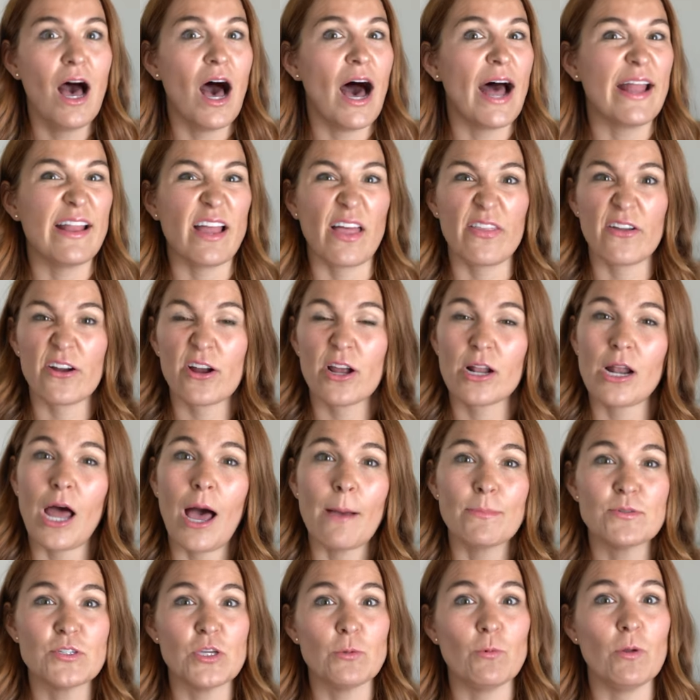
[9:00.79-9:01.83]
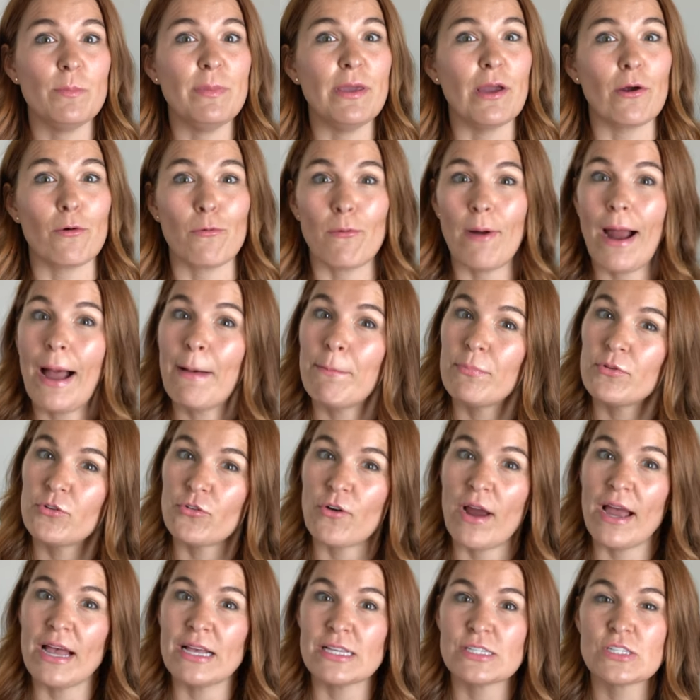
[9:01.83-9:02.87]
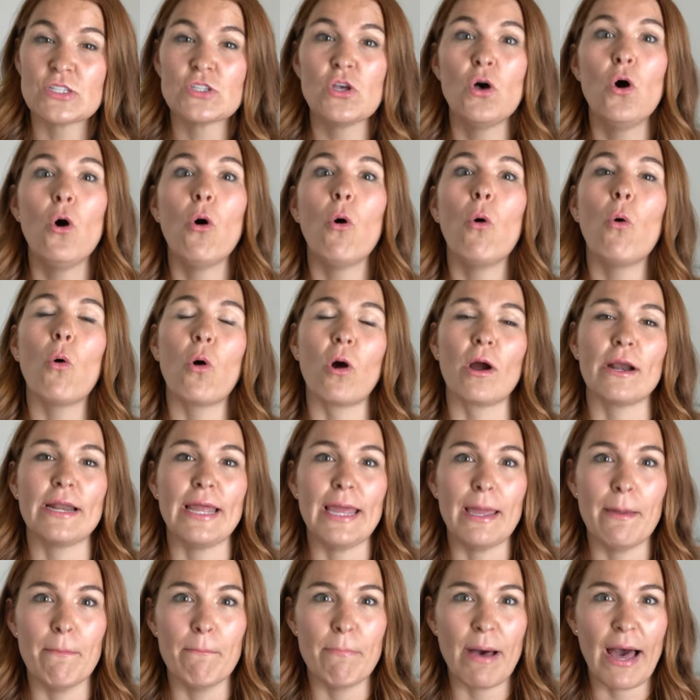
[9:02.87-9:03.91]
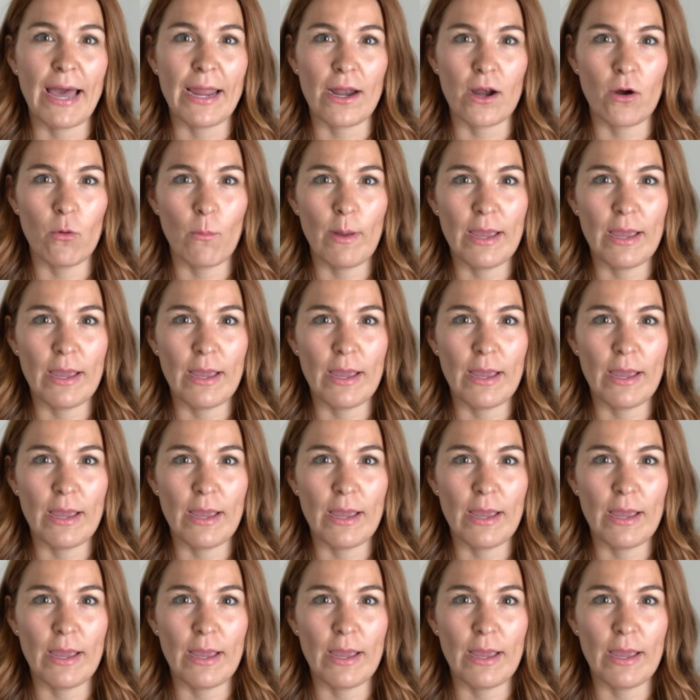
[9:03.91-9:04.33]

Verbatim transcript: Another good option would be a wrap dress or an empire